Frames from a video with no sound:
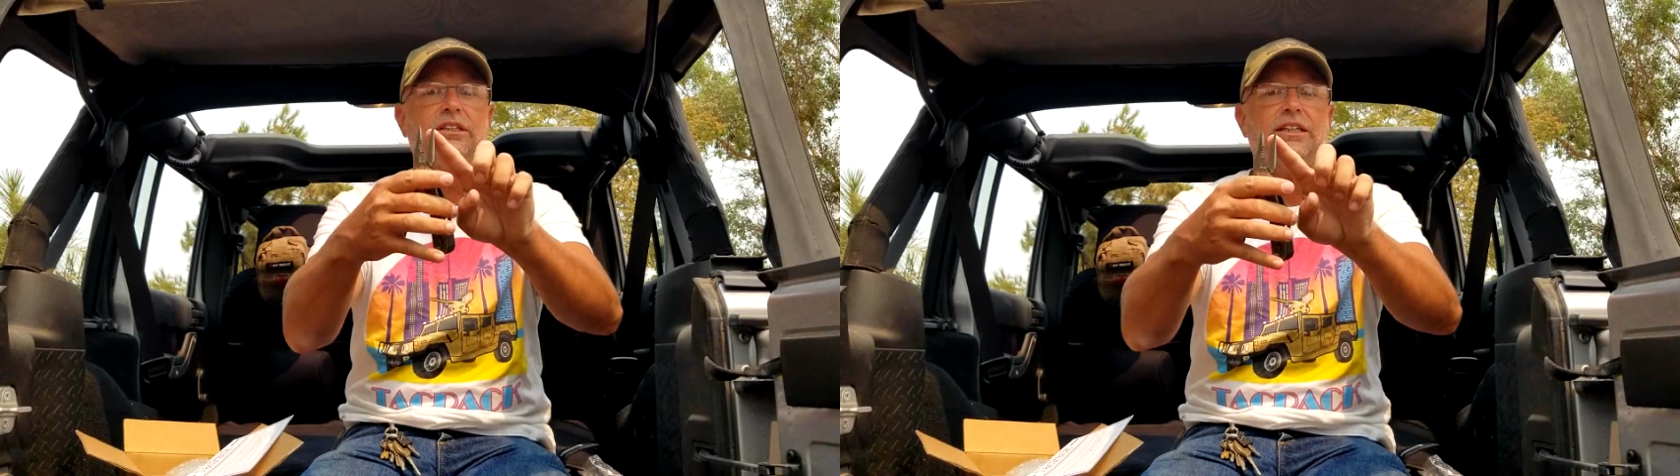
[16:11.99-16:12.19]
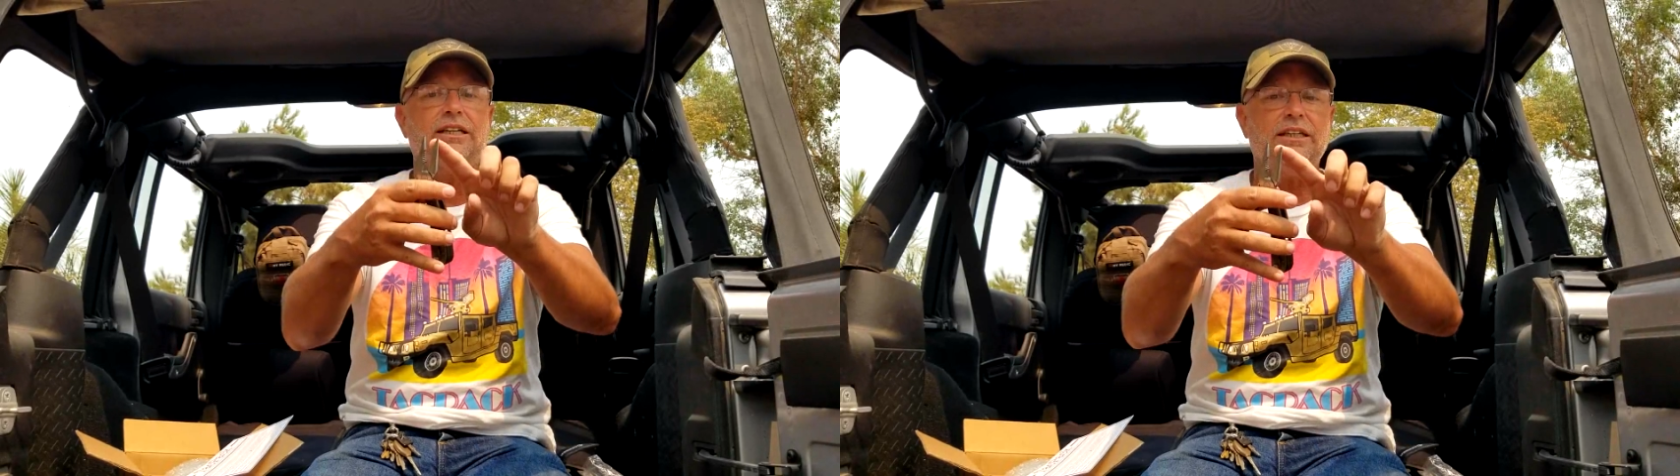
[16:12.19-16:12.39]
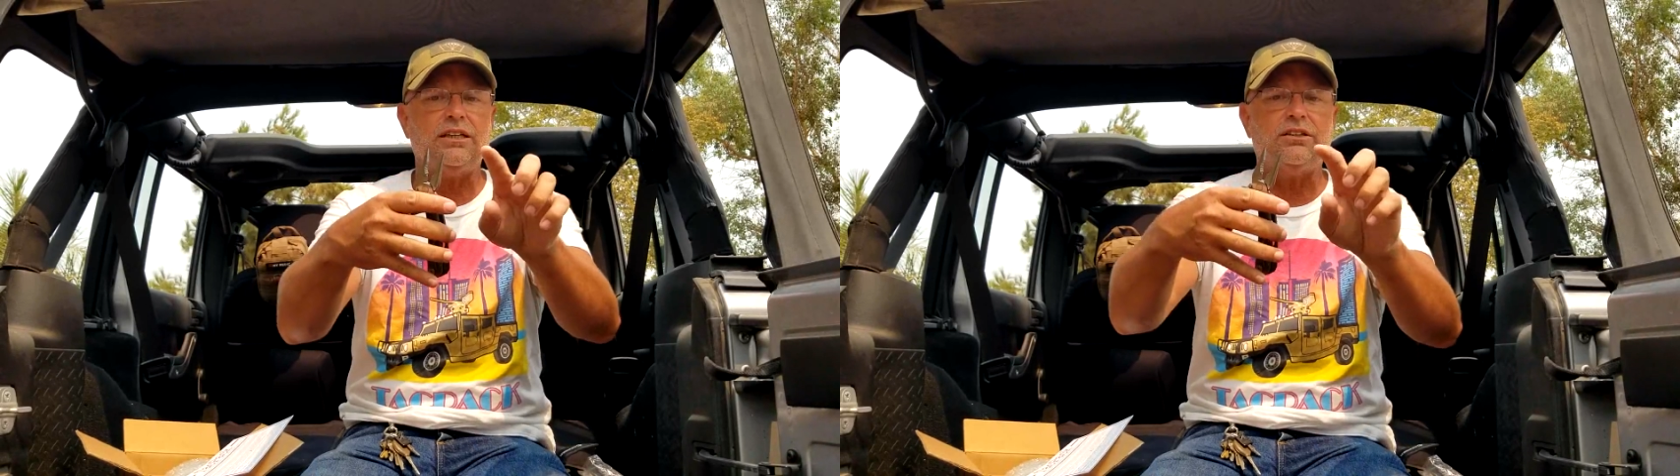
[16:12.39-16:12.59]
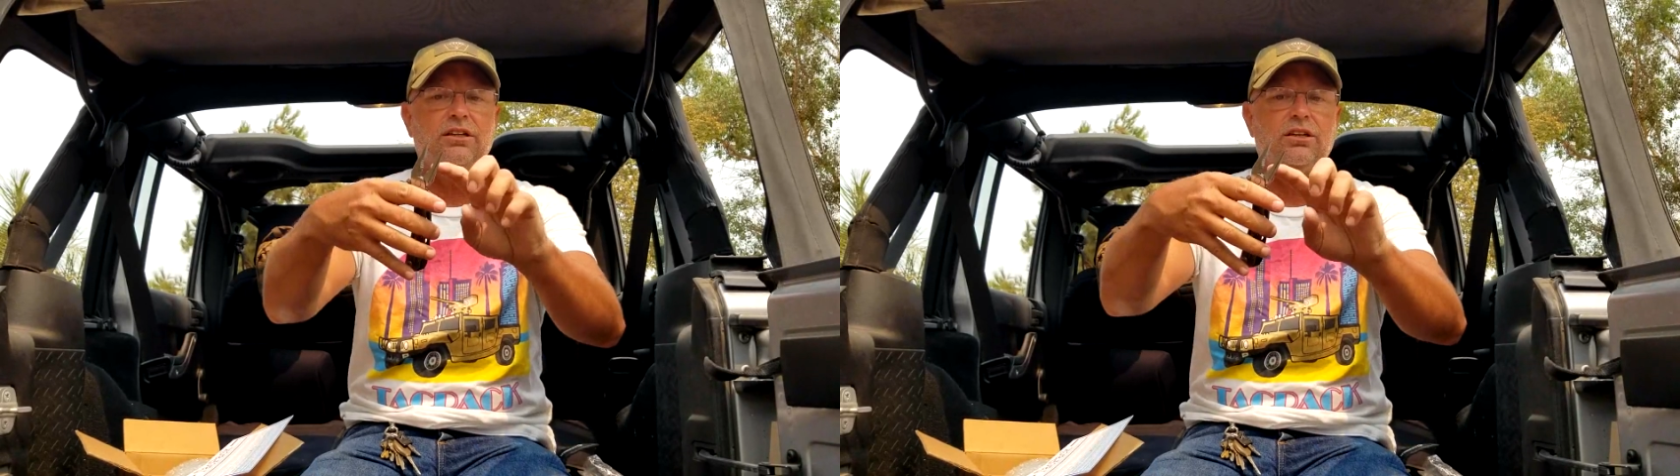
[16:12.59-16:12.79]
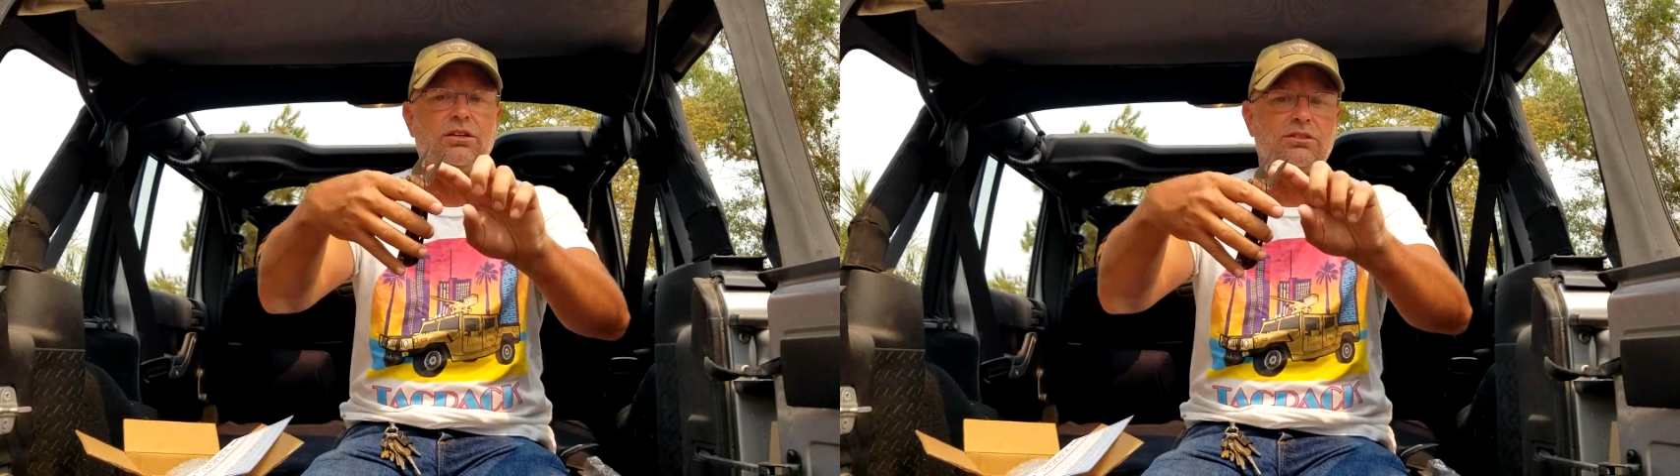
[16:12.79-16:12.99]
got needle
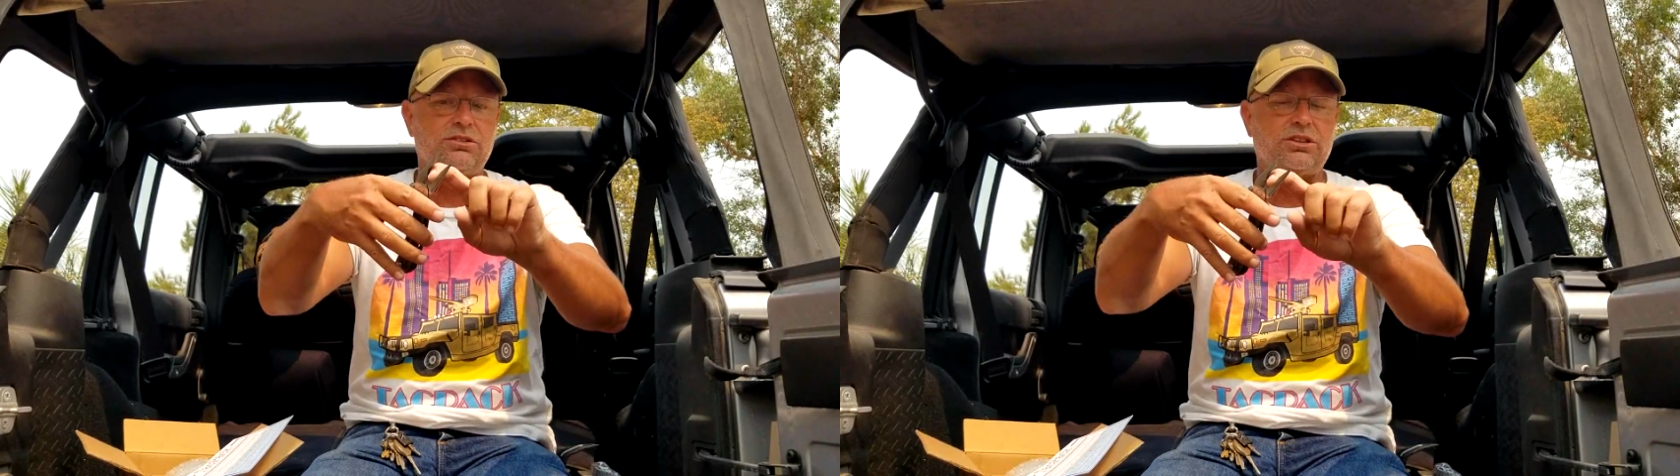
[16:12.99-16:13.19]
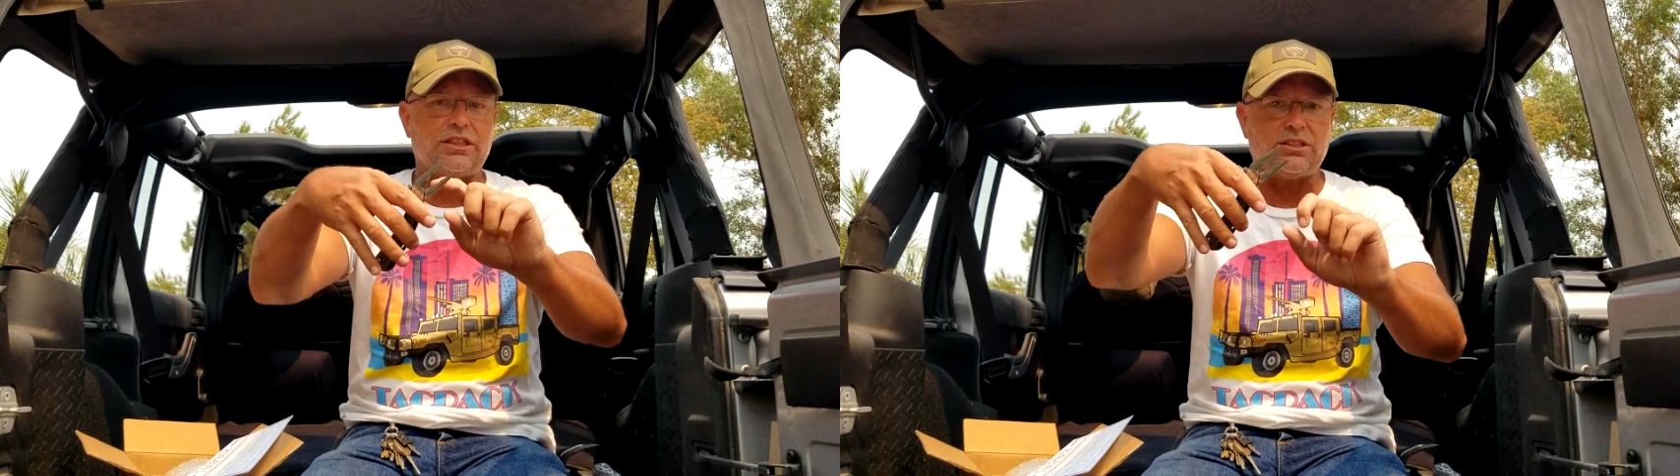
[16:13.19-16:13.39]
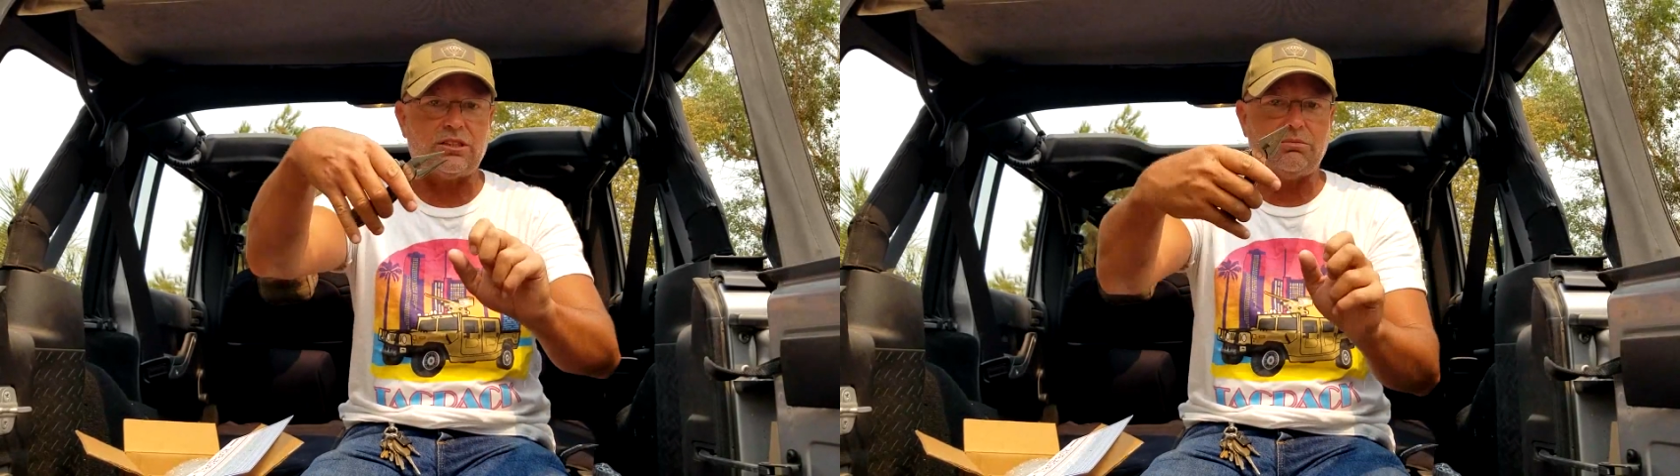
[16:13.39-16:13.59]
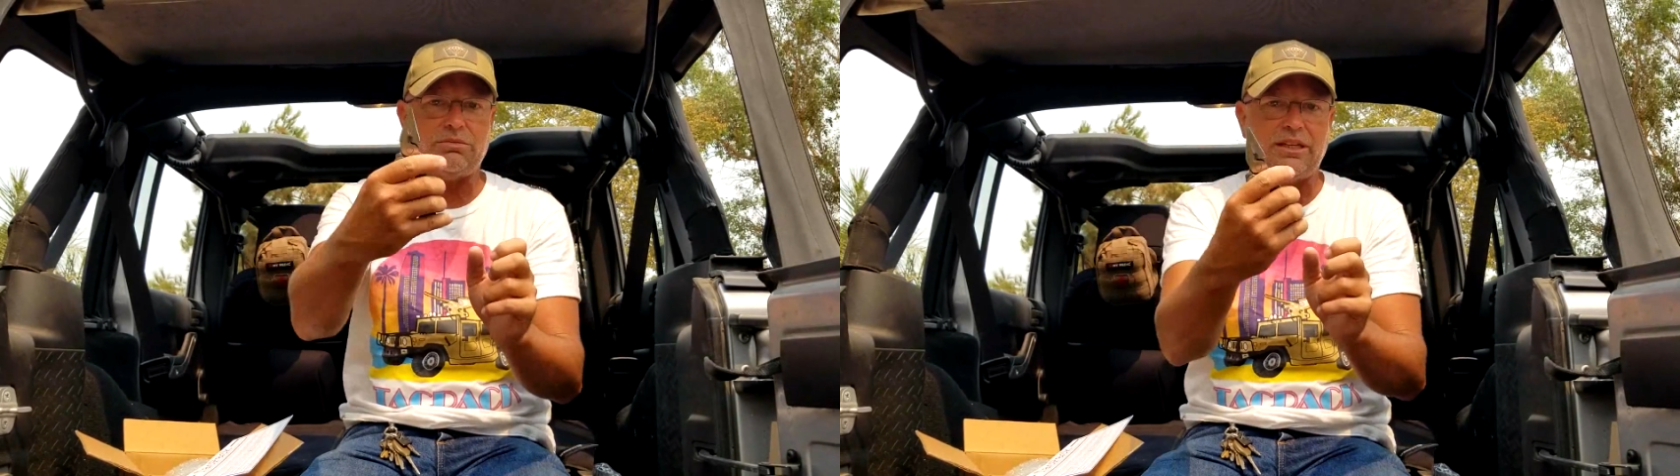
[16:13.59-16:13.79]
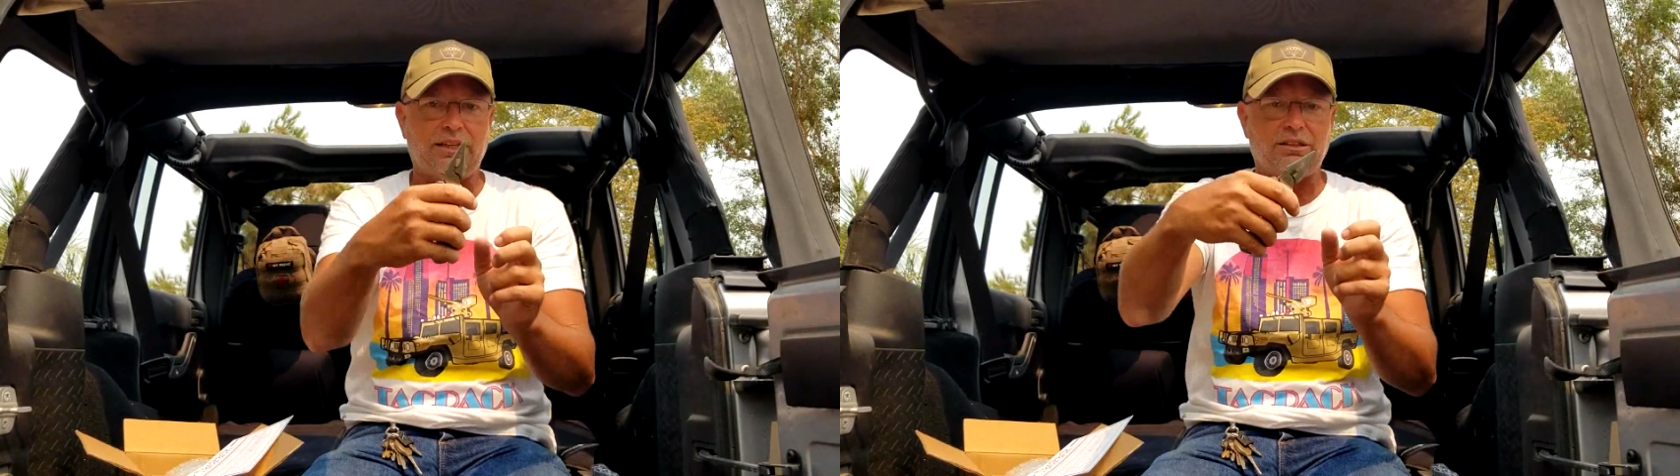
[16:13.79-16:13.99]
nose, got some, like,